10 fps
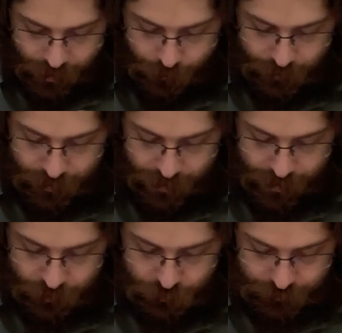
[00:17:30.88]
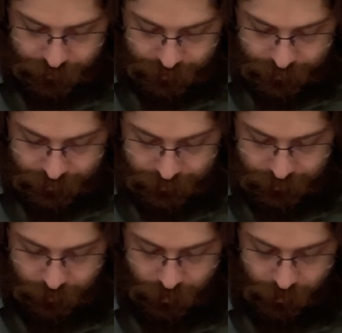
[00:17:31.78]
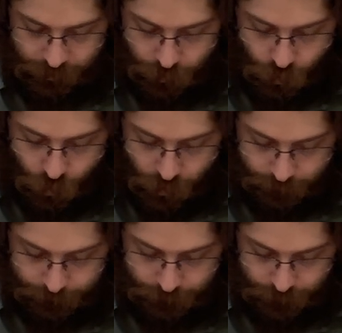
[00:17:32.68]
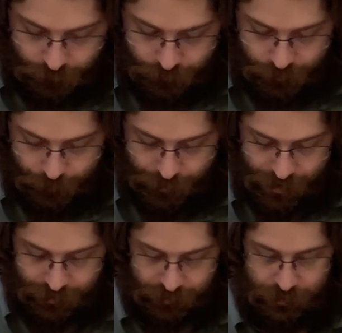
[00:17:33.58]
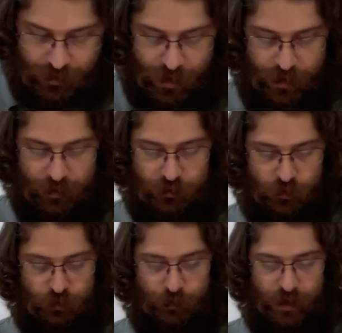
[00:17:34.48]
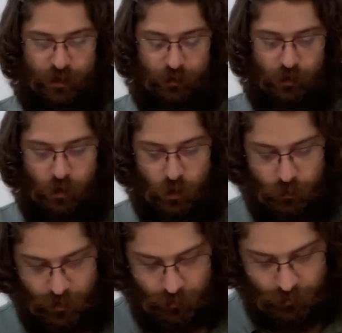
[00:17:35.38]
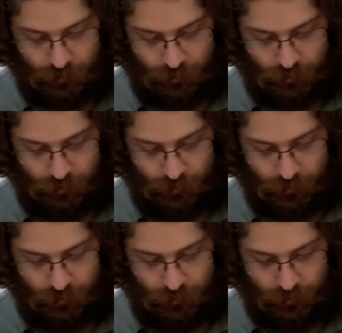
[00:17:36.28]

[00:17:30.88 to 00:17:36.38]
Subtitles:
and we can actually cut off the body and just make it, okay.